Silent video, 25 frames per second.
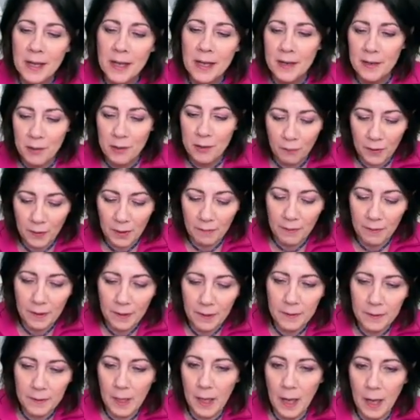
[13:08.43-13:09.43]
So if you ever
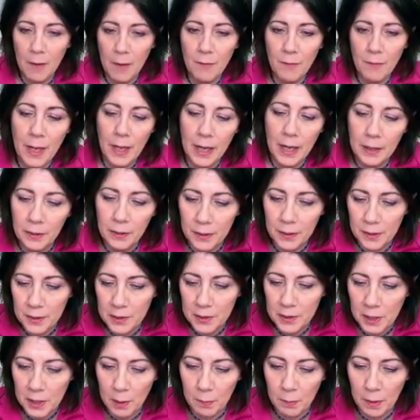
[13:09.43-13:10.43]
haven't had this
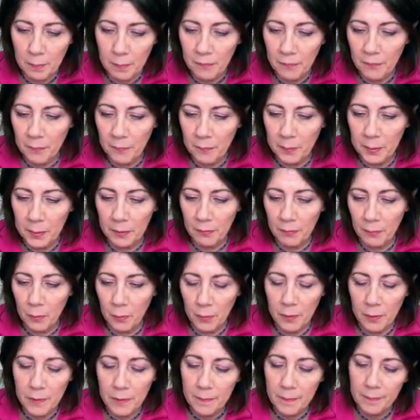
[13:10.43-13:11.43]
come up
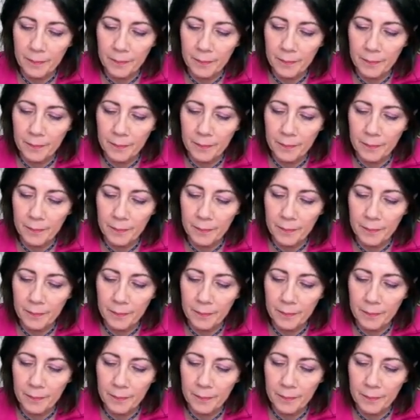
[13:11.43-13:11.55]
before,